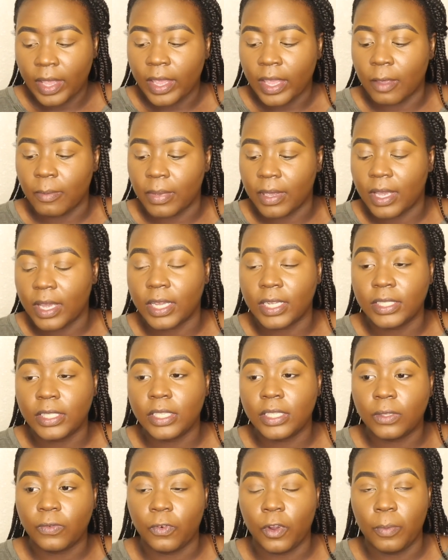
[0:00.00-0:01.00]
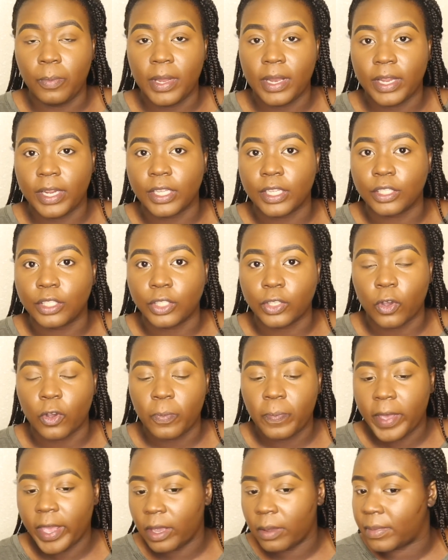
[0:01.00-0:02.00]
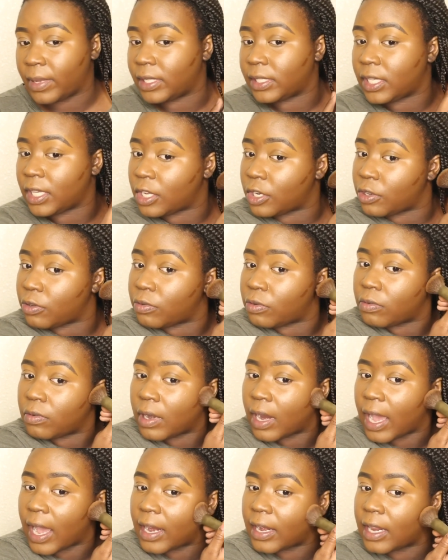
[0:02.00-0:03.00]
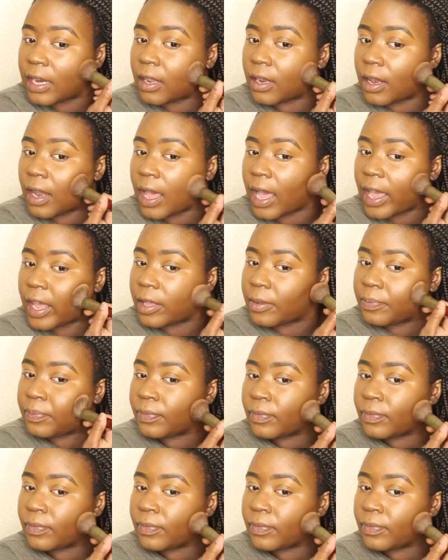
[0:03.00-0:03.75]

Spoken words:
And because this formula is so pigmented, you do not need a lot.